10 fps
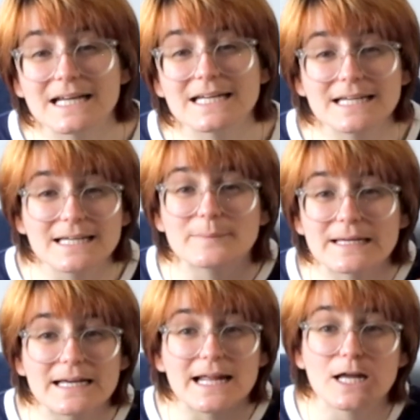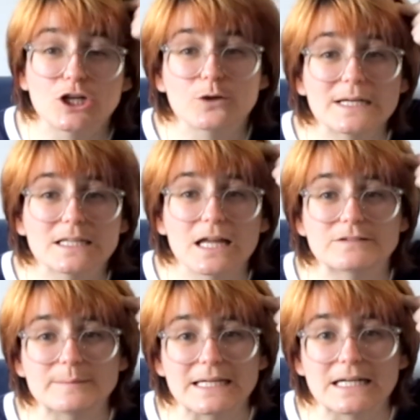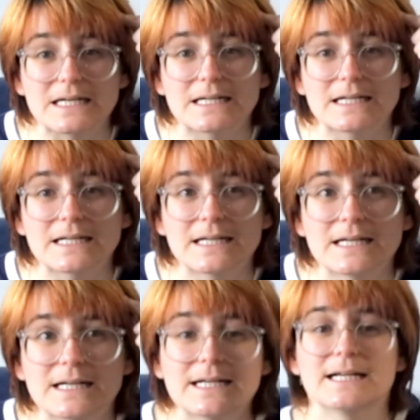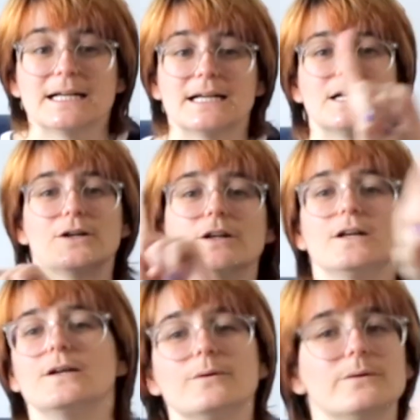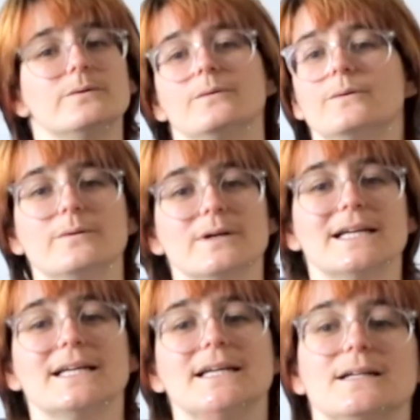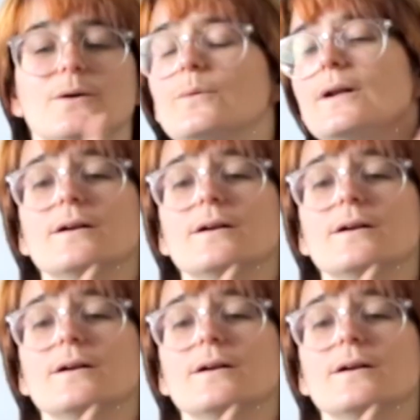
He hit me and I knew he loved me. No, no. He, no,